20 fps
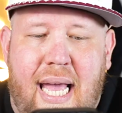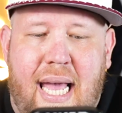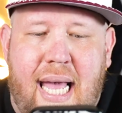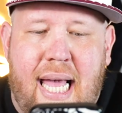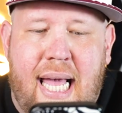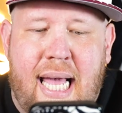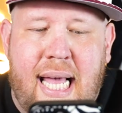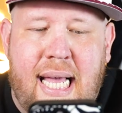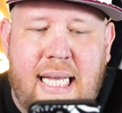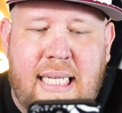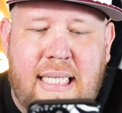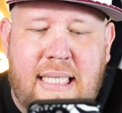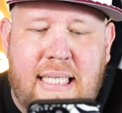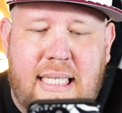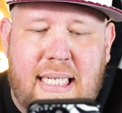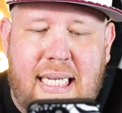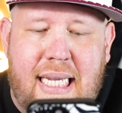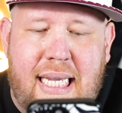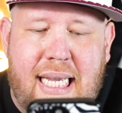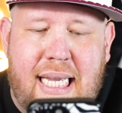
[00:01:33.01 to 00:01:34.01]

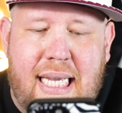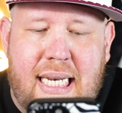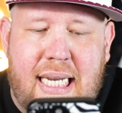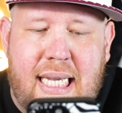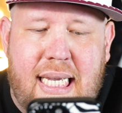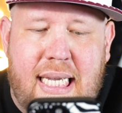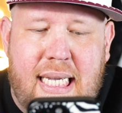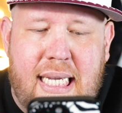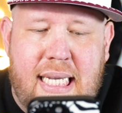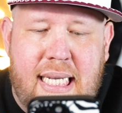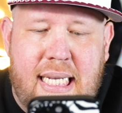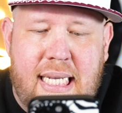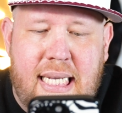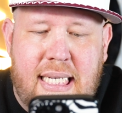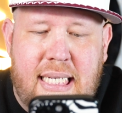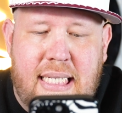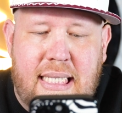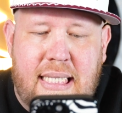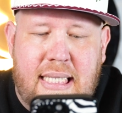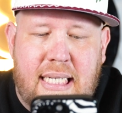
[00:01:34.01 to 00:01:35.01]
and it
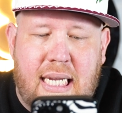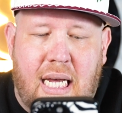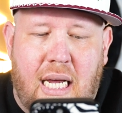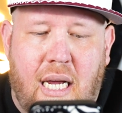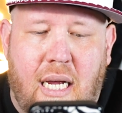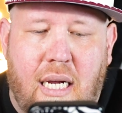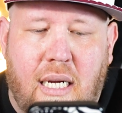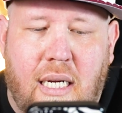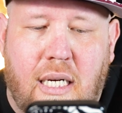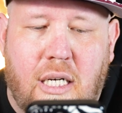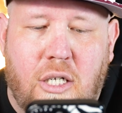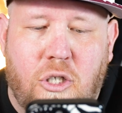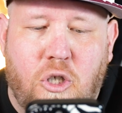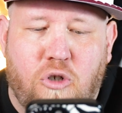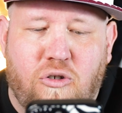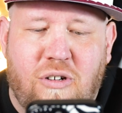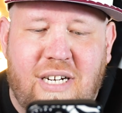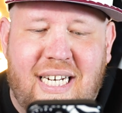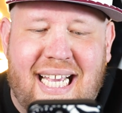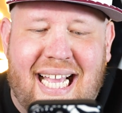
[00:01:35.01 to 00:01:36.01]
is
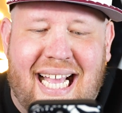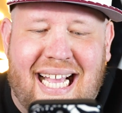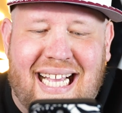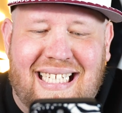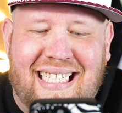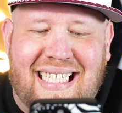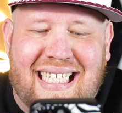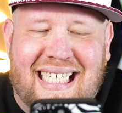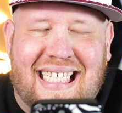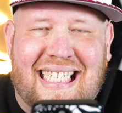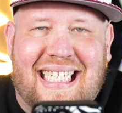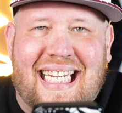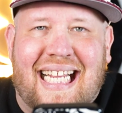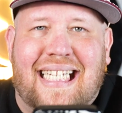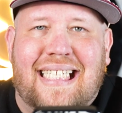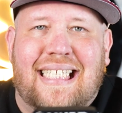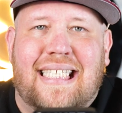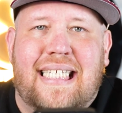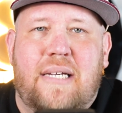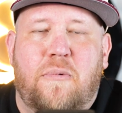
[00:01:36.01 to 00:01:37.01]

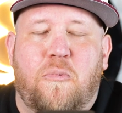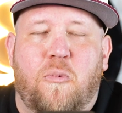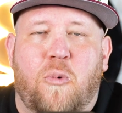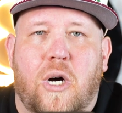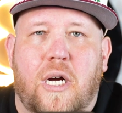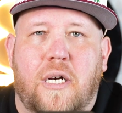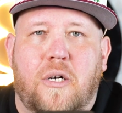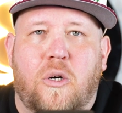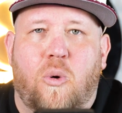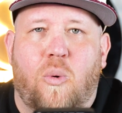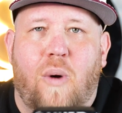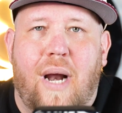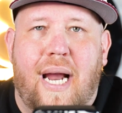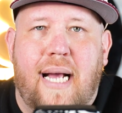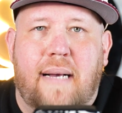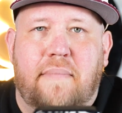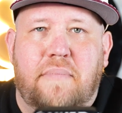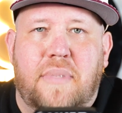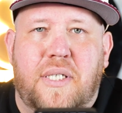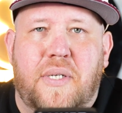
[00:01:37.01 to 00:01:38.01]
161
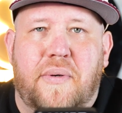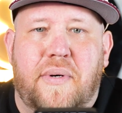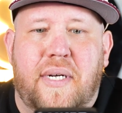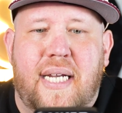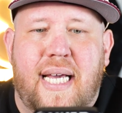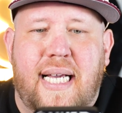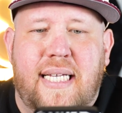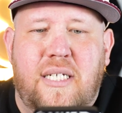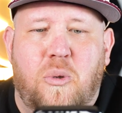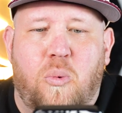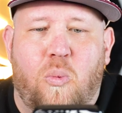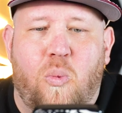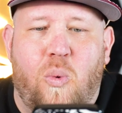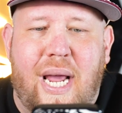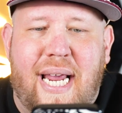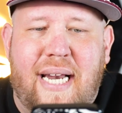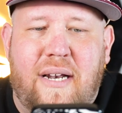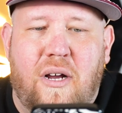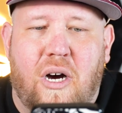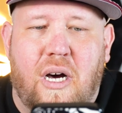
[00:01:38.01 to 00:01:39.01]
grams. So a nice
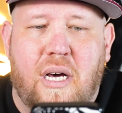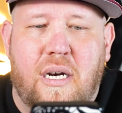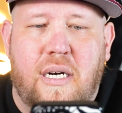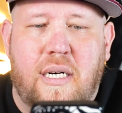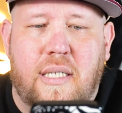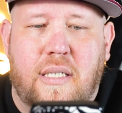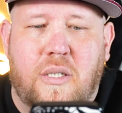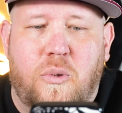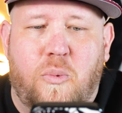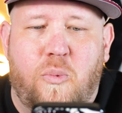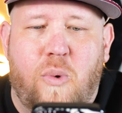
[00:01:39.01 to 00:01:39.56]
weight on it as